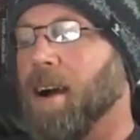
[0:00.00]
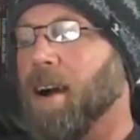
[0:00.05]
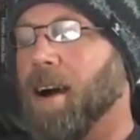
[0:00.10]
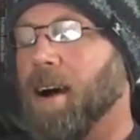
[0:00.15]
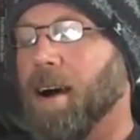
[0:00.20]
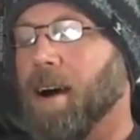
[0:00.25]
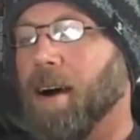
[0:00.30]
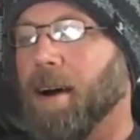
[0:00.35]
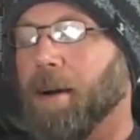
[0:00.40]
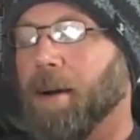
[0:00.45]

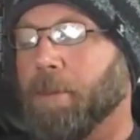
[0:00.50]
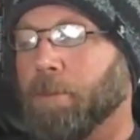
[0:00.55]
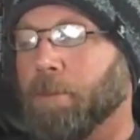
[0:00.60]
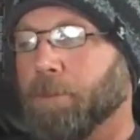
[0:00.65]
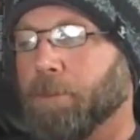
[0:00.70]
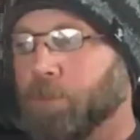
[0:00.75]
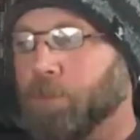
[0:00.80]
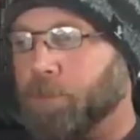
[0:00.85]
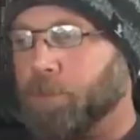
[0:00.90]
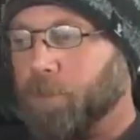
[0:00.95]

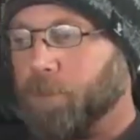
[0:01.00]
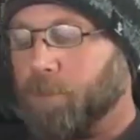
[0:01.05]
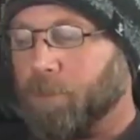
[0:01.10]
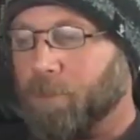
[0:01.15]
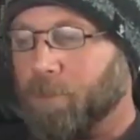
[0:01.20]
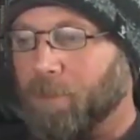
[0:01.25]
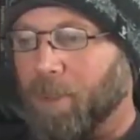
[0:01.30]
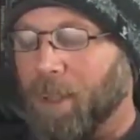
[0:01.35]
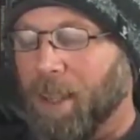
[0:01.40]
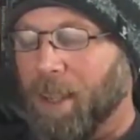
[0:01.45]
And
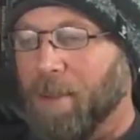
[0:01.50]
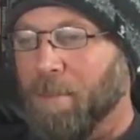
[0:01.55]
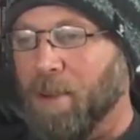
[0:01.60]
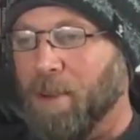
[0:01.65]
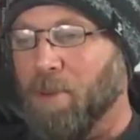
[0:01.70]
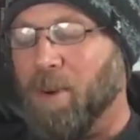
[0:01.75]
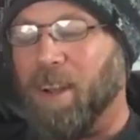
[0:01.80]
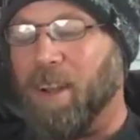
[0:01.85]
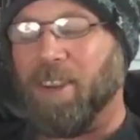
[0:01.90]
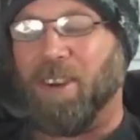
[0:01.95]

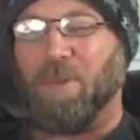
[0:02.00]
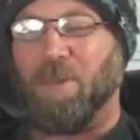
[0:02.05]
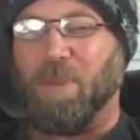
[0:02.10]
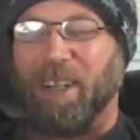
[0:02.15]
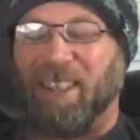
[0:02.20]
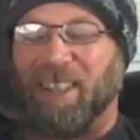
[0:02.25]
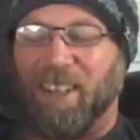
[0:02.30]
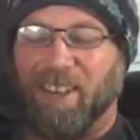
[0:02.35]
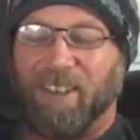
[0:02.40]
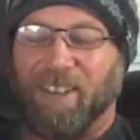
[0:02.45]
meanwhile, you're
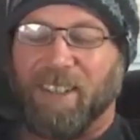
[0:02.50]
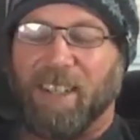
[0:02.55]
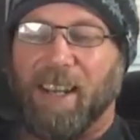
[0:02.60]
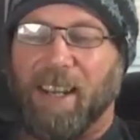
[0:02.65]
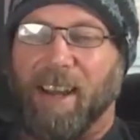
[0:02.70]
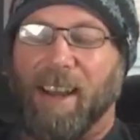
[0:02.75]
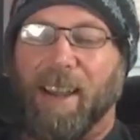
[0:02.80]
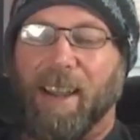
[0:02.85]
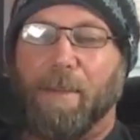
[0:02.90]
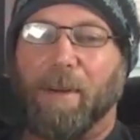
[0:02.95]
wasting your
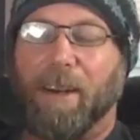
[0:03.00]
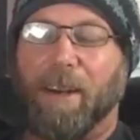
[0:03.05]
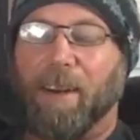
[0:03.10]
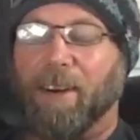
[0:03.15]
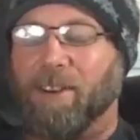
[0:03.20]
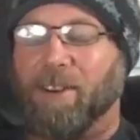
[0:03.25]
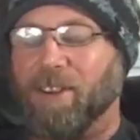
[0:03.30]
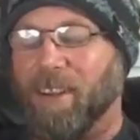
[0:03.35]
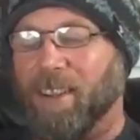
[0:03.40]
time and energy.